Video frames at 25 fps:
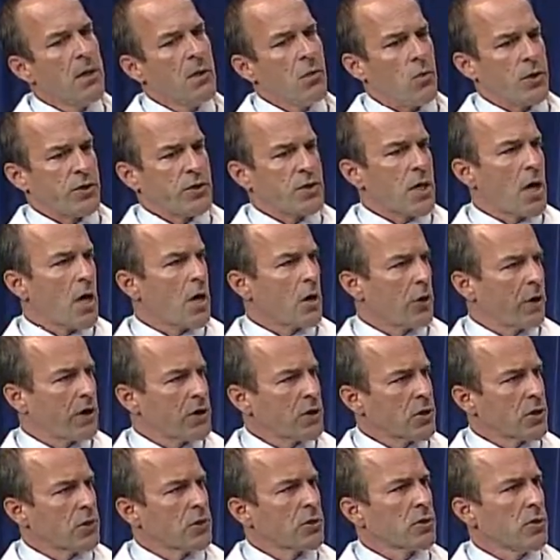Once
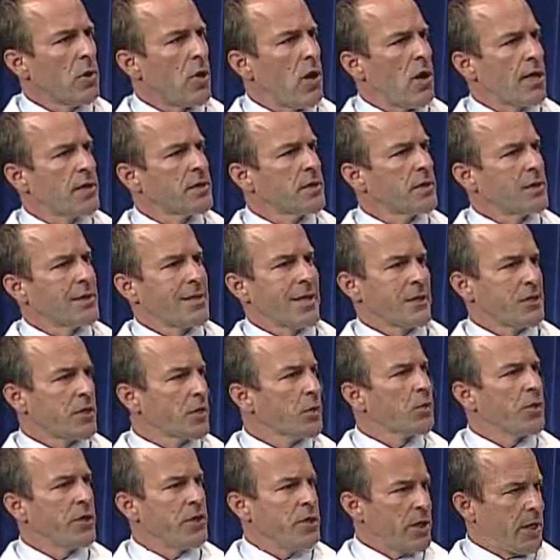cartilage is lost, it
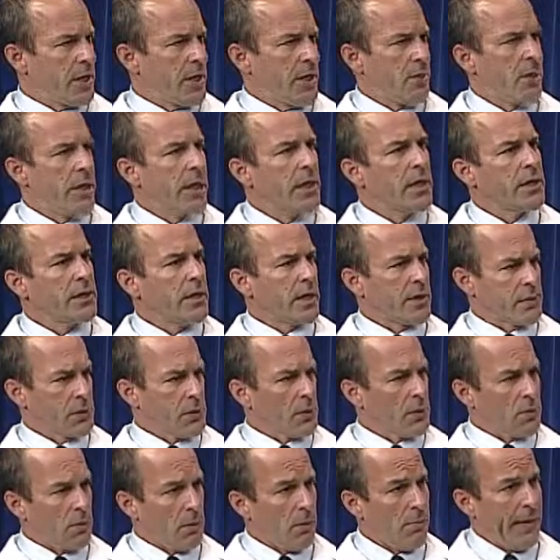doesn't regenerate, it doesn't
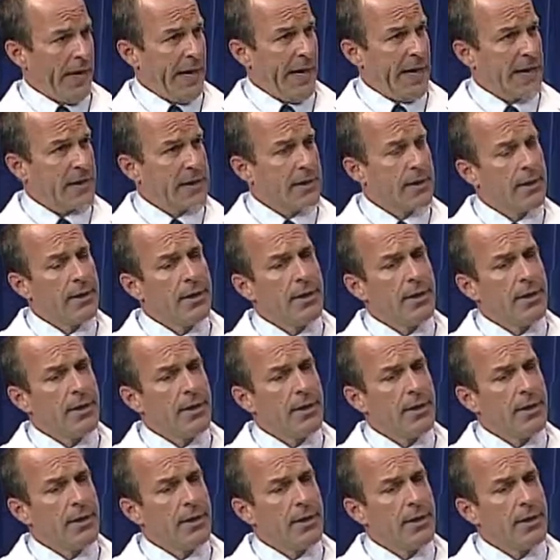grow back.